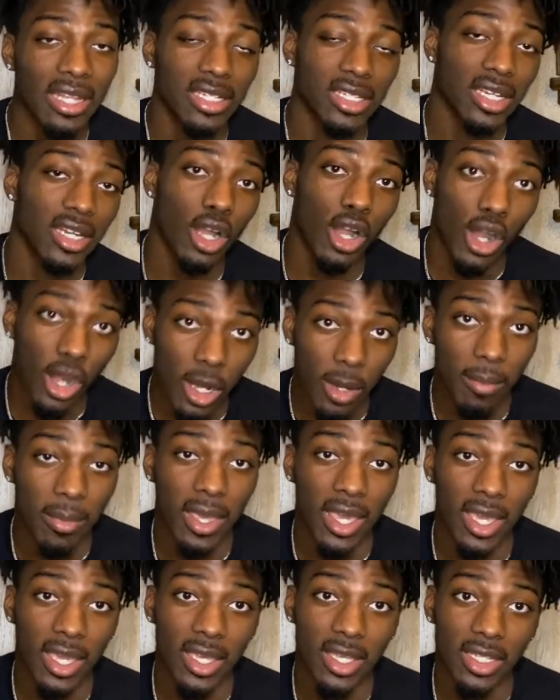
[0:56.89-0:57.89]
and her
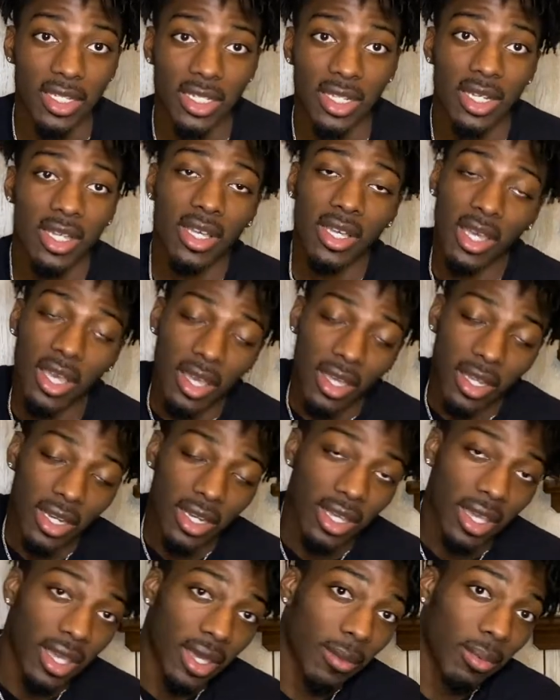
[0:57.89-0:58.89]
page to
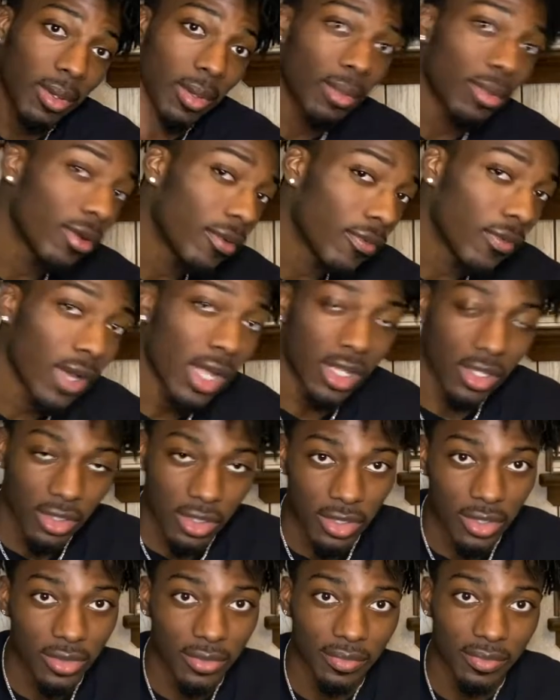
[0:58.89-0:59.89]
get people to follow you.